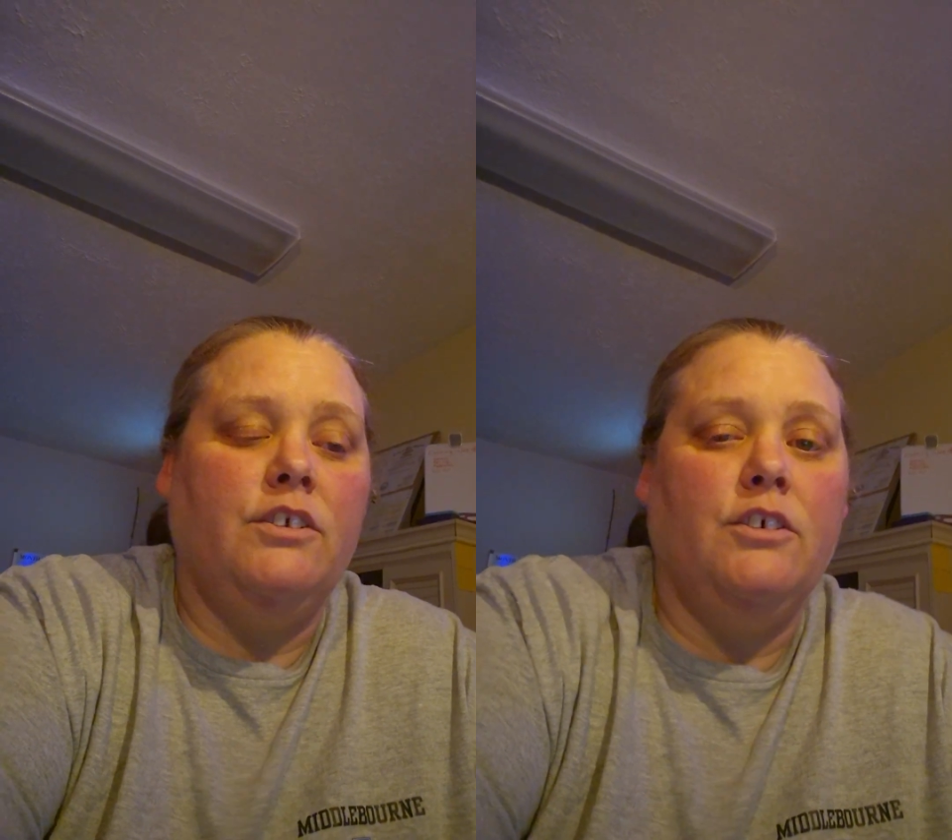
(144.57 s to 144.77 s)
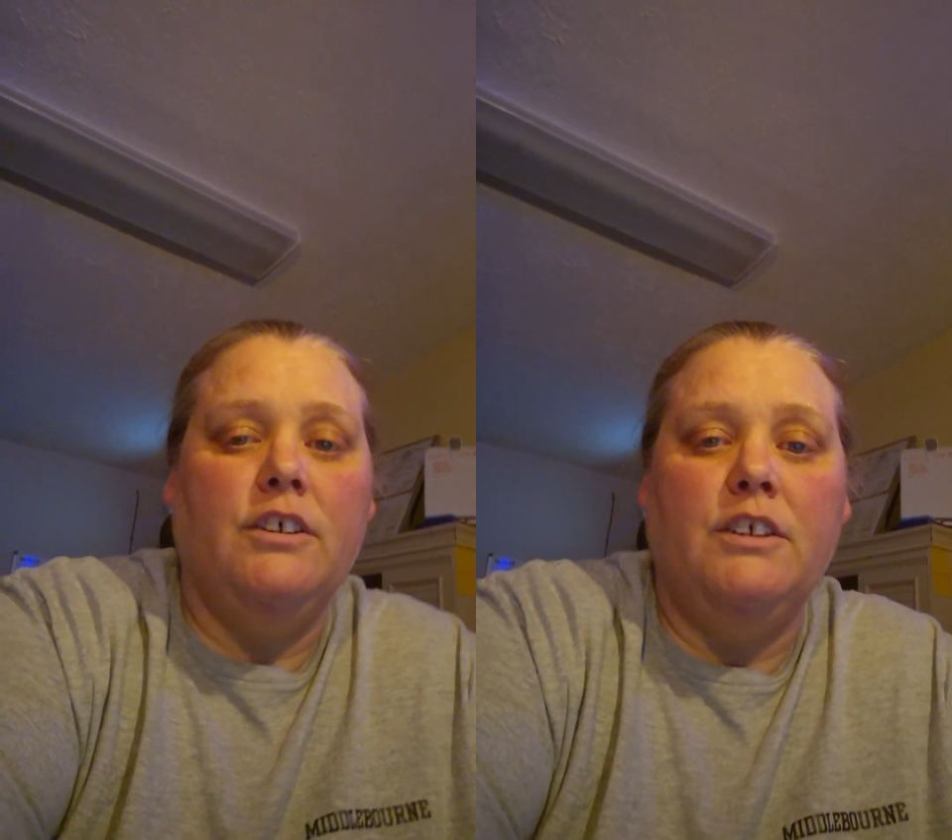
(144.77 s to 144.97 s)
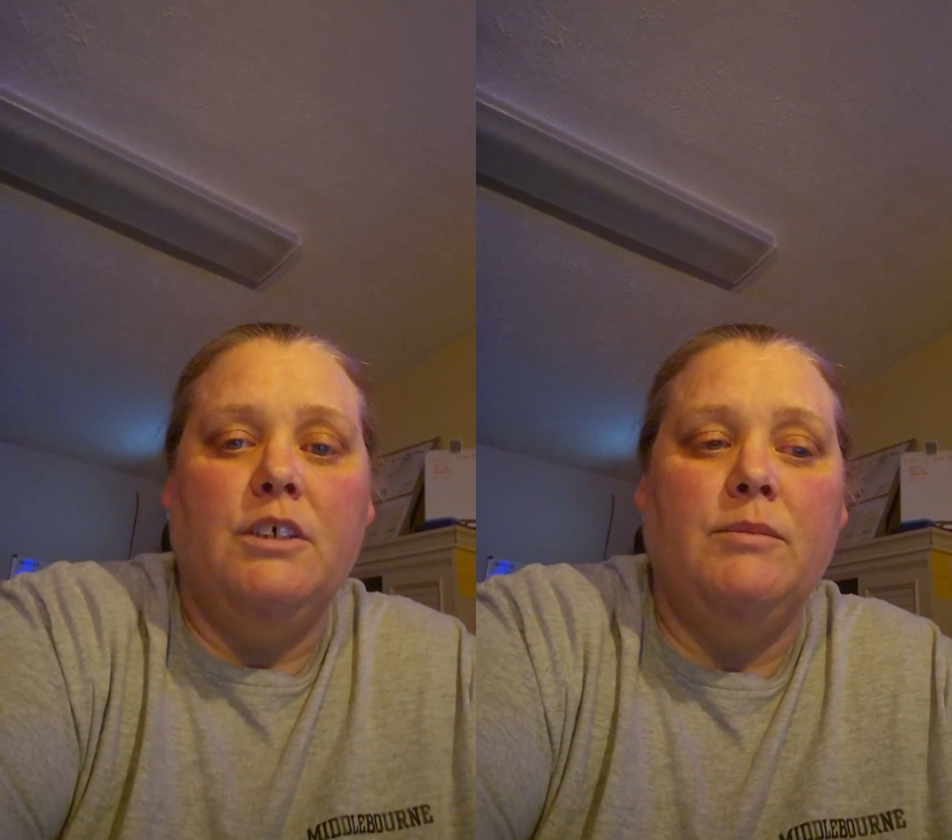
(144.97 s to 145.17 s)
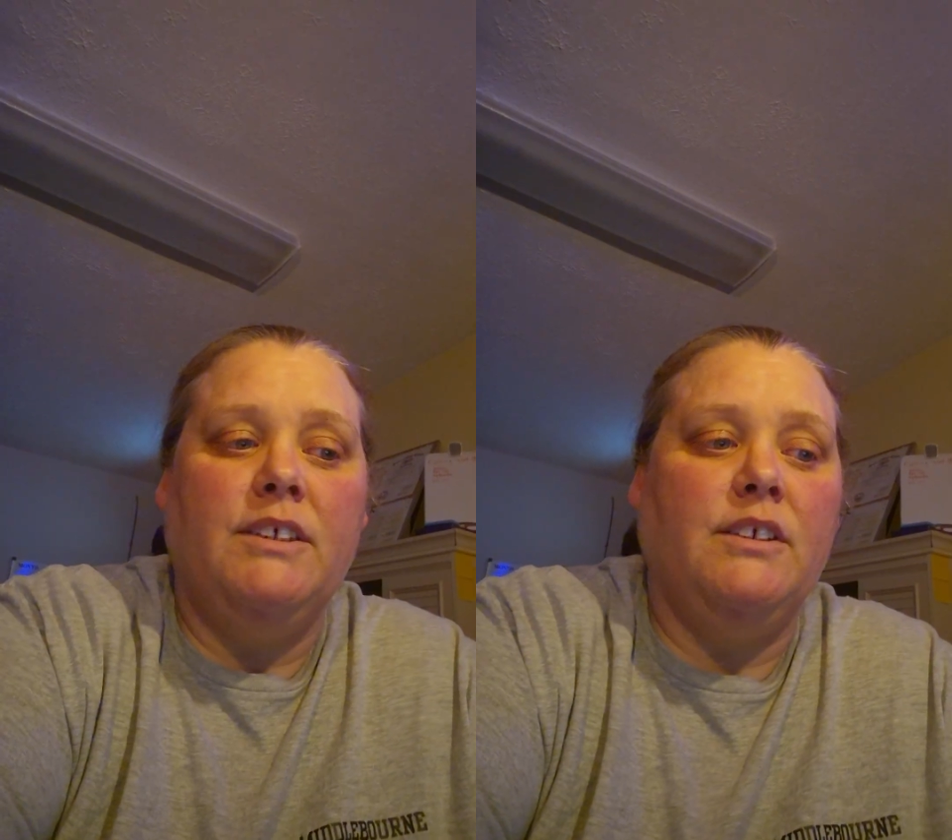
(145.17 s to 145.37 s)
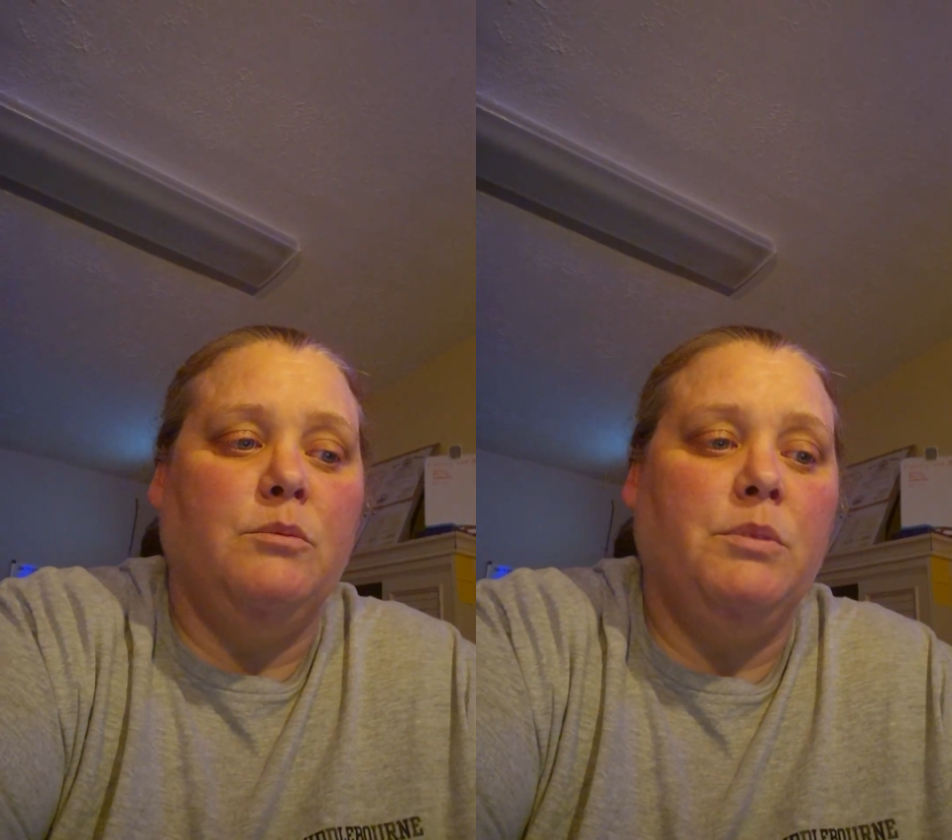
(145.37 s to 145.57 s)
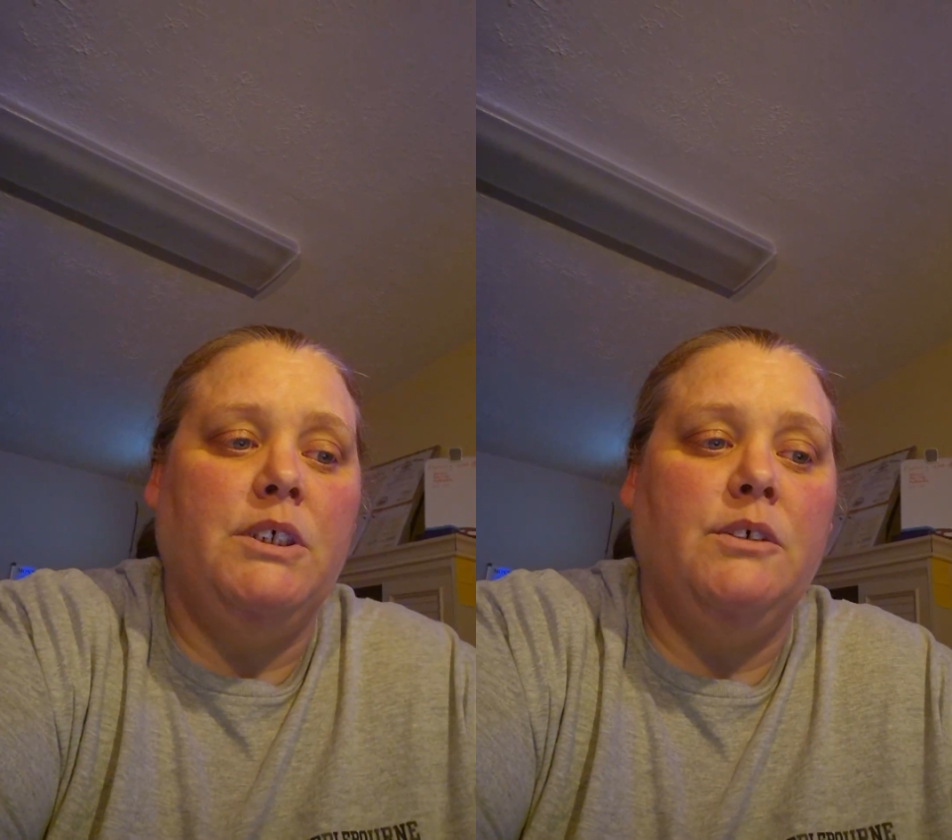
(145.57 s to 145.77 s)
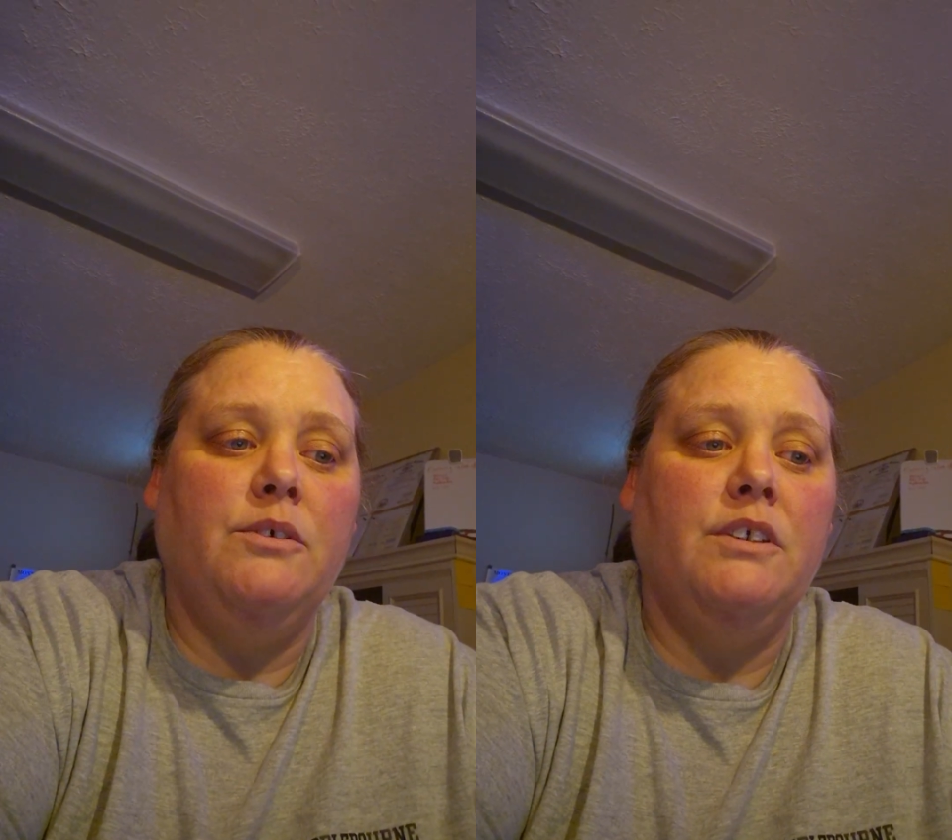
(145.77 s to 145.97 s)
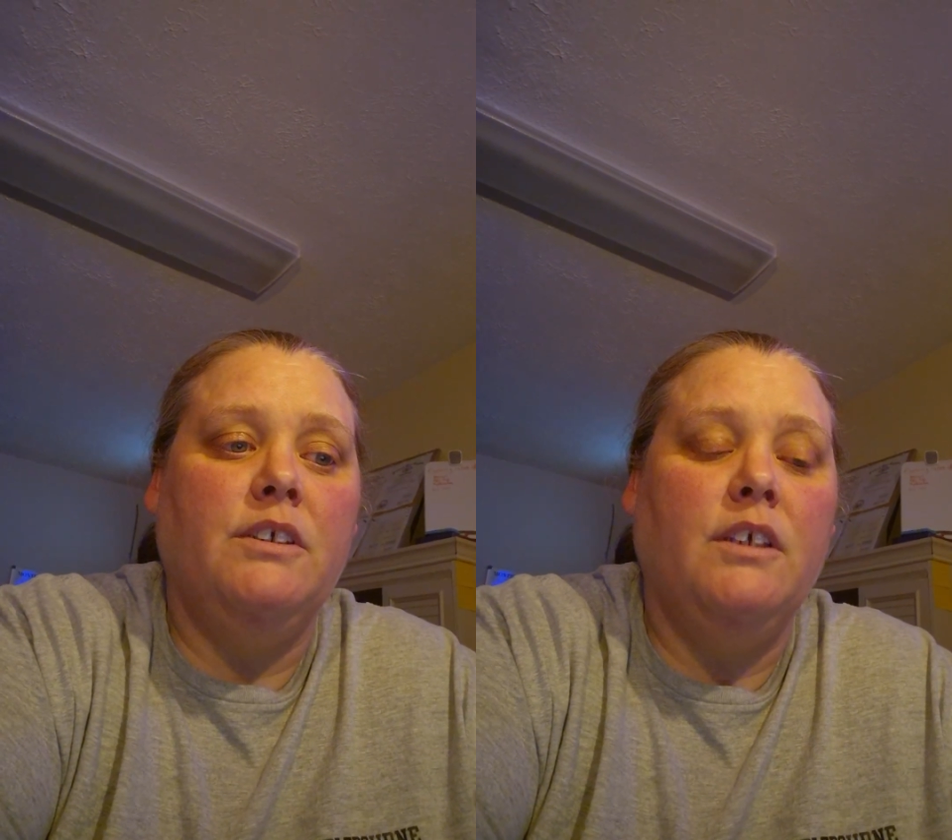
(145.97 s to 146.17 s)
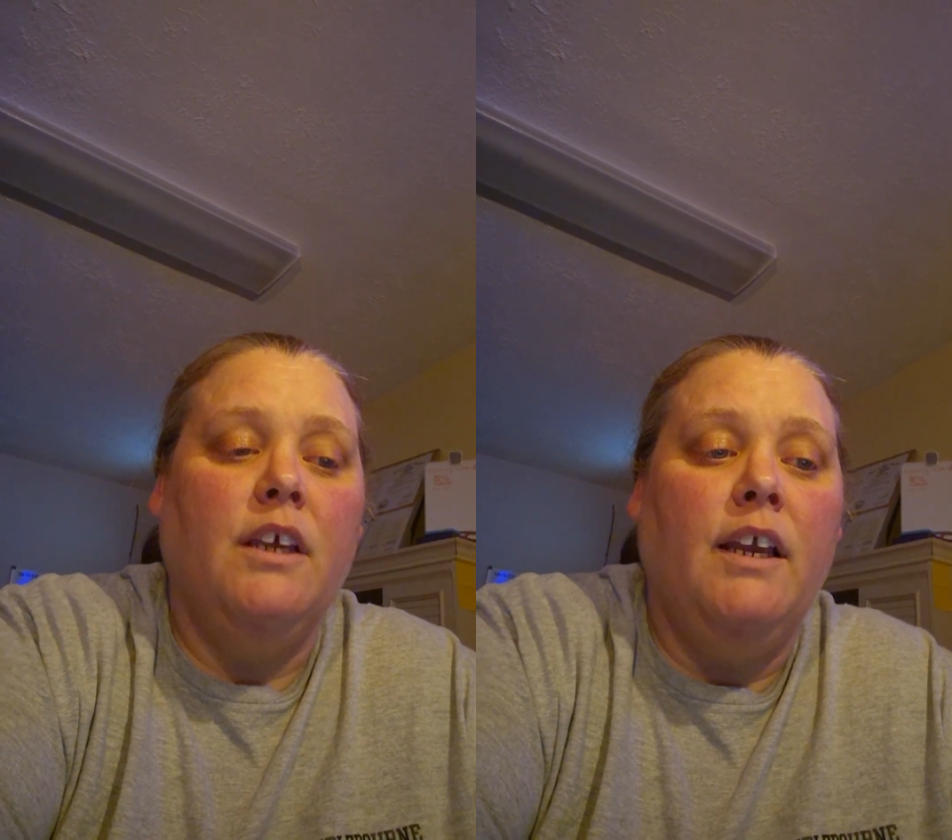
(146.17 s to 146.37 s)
ergonomics imposed,